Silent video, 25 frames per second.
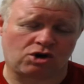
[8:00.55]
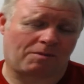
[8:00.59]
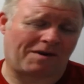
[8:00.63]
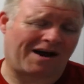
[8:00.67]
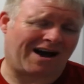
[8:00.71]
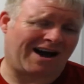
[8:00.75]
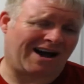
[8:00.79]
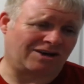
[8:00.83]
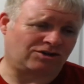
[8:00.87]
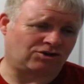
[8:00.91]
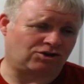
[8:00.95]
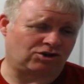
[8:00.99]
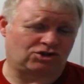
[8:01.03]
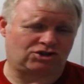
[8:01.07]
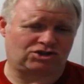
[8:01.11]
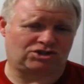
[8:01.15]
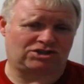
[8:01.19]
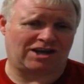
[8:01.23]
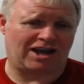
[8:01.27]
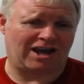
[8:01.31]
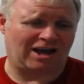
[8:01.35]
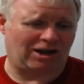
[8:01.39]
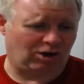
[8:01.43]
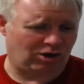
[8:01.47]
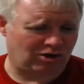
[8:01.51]
out and just
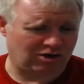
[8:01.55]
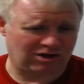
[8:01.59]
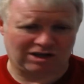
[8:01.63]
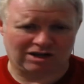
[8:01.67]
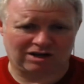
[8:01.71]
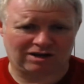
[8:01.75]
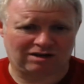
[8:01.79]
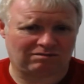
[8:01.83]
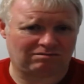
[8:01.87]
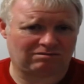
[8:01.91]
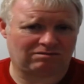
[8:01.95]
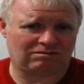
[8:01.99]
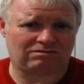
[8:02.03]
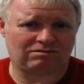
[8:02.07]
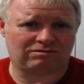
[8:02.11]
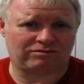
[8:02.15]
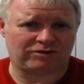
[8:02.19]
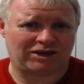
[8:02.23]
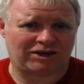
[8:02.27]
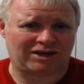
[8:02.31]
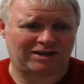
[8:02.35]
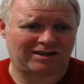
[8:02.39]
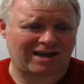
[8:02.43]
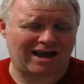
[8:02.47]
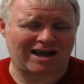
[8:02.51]
say, look, you're a
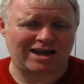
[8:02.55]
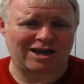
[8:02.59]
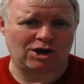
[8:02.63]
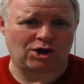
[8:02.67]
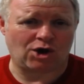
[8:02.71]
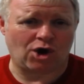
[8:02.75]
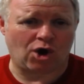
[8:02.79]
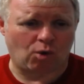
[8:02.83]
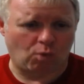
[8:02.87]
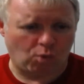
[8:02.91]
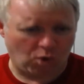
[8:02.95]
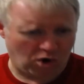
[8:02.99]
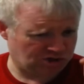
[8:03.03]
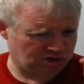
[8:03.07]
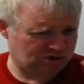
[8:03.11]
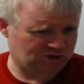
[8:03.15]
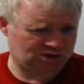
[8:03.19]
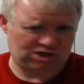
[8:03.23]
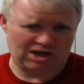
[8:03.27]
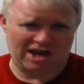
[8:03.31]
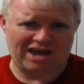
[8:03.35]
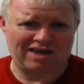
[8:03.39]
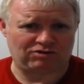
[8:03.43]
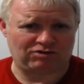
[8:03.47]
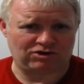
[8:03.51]
fucking, there you go, we're
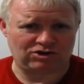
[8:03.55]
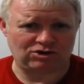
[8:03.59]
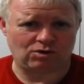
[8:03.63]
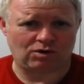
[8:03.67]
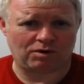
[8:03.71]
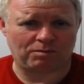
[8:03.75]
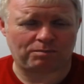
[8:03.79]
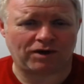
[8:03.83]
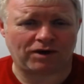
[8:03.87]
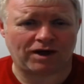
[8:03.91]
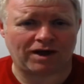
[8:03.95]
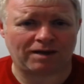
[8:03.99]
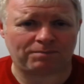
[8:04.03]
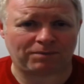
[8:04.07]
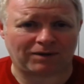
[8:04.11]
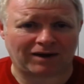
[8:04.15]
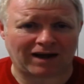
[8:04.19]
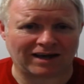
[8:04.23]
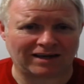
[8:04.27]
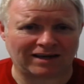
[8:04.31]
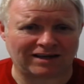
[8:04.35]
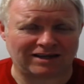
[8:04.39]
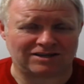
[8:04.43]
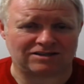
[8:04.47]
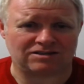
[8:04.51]
saving you a paper
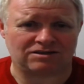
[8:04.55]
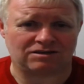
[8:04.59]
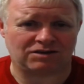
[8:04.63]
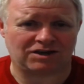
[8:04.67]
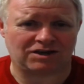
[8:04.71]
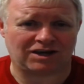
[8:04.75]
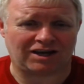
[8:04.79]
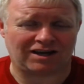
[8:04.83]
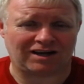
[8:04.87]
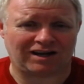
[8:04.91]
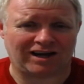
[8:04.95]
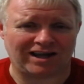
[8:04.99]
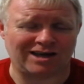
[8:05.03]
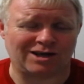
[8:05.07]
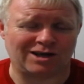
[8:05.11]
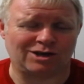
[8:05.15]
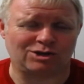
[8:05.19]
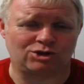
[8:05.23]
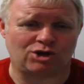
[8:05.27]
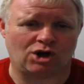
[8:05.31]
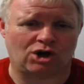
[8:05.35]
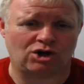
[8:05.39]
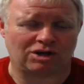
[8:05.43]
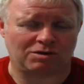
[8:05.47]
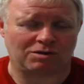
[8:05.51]
like it's a fucking legal
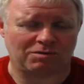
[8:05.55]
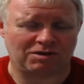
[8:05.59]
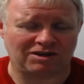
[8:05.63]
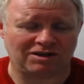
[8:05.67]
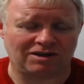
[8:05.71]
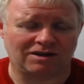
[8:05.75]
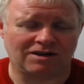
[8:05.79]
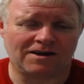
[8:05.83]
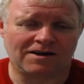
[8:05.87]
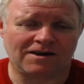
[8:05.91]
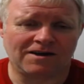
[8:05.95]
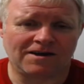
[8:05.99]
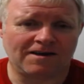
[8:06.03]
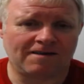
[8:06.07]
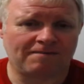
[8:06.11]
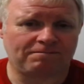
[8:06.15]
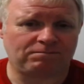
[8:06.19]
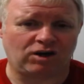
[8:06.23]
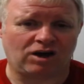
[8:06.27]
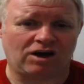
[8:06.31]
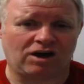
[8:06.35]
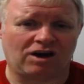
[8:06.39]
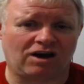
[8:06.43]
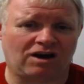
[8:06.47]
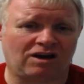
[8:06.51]
document. You
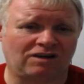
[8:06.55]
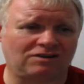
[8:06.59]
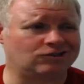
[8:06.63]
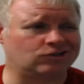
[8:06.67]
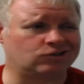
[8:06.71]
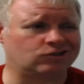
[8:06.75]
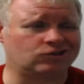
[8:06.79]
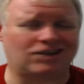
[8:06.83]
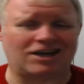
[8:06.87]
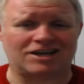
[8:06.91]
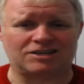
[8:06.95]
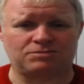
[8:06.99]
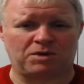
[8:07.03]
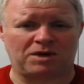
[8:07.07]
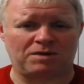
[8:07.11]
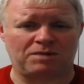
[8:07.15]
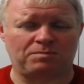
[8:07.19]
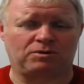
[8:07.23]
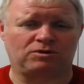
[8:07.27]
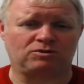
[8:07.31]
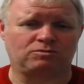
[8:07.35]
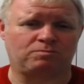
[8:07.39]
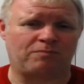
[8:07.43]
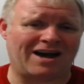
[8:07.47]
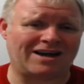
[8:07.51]
know, it just gets
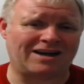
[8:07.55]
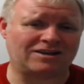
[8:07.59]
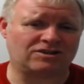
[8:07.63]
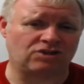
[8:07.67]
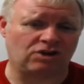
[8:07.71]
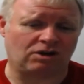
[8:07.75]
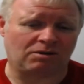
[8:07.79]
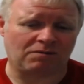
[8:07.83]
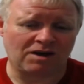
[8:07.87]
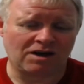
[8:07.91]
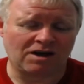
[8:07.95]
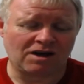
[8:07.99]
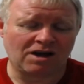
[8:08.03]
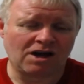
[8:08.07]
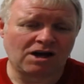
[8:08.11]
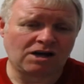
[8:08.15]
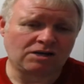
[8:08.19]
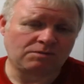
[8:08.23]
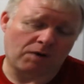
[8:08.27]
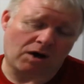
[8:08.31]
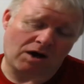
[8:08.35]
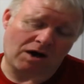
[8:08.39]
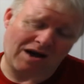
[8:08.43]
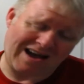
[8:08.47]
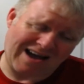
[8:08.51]
people's backs up.
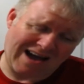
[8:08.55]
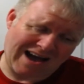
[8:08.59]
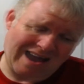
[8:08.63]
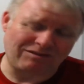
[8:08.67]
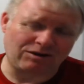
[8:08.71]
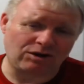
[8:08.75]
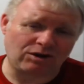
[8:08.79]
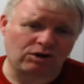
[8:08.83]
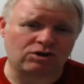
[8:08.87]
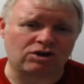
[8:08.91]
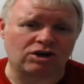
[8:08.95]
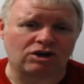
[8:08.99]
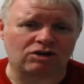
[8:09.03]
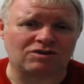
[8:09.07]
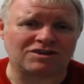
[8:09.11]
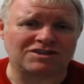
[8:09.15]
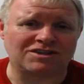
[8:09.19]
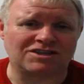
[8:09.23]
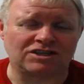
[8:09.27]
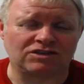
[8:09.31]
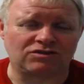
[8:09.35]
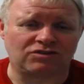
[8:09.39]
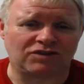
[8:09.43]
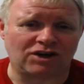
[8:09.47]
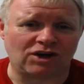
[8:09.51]
But have a look at
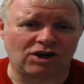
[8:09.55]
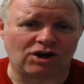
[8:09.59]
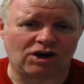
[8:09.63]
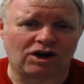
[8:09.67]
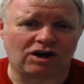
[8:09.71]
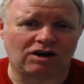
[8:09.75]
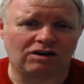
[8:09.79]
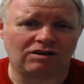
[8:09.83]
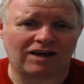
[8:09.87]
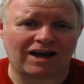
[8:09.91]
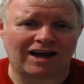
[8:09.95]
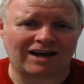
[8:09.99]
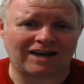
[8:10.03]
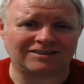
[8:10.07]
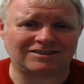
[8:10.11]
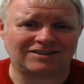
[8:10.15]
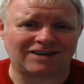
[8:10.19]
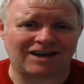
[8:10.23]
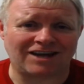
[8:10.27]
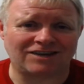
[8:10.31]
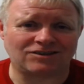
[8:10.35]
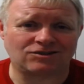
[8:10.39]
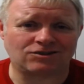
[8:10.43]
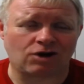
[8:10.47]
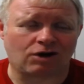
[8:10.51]
Chris's video. Like I say,
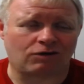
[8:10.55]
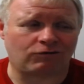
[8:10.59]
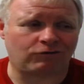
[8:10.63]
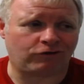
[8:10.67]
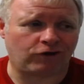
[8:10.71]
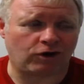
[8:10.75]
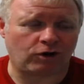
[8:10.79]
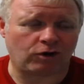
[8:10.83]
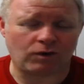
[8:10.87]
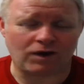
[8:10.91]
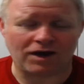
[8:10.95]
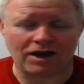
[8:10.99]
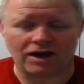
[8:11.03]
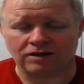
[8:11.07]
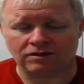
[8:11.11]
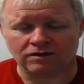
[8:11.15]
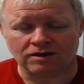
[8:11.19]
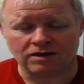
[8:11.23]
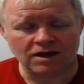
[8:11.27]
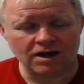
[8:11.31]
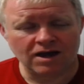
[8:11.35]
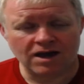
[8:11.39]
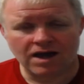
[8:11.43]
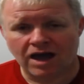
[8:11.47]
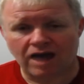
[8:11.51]
he's gone through it, and
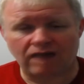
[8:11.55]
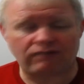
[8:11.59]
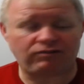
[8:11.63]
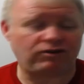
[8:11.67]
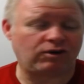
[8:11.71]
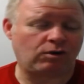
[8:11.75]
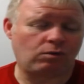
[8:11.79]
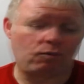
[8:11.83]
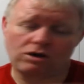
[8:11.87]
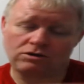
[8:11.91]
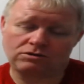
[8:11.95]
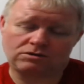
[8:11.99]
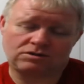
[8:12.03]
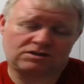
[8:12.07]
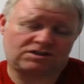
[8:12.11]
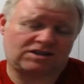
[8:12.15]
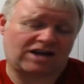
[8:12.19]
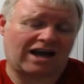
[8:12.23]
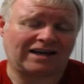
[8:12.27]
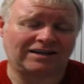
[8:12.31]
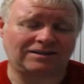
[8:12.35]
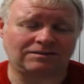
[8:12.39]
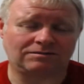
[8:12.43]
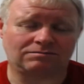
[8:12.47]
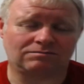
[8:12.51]
if you want,
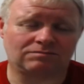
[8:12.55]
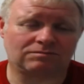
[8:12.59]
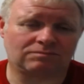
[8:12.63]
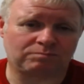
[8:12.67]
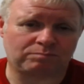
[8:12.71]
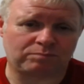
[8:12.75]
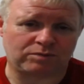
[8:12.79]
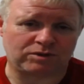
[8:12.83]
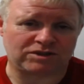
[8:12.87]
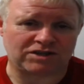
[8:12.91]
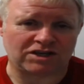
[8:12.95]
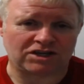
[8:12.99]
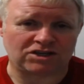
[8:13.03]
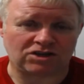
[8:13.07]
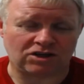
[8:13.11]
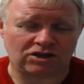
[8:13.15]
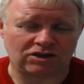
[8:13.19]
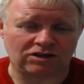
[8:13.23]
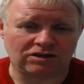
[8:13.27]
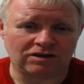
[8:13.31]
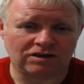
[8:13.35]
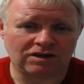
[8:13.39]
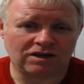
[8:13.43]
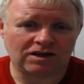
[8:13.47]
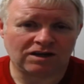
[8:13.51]
sign petition.
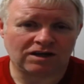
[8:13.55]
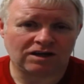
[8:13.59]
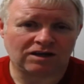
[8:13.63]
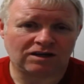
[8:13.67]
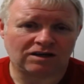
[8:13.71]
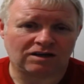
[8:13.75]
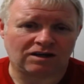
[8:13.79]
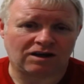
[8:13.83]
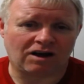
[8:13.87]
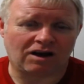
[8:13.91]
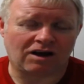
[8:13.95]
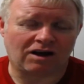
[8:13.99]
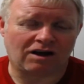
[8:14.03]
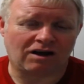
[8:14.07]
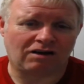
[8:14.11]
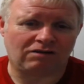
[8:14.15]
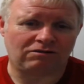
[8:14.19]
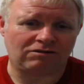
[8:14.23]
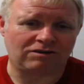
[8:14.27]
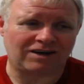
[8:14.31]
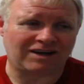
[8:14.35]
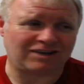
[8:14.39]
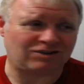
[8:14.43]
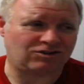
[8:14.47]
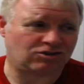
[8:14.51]
You know,
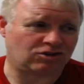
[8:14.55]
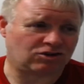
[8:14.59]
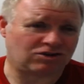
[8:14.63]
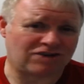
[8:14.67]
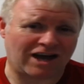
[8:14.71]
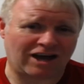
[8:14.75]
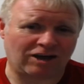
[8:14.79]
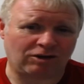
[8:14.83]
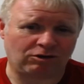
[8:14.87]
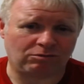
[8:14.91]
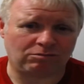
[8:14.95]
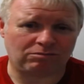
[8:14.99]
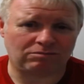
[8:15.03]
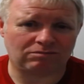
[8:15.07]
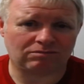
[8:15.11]
it does help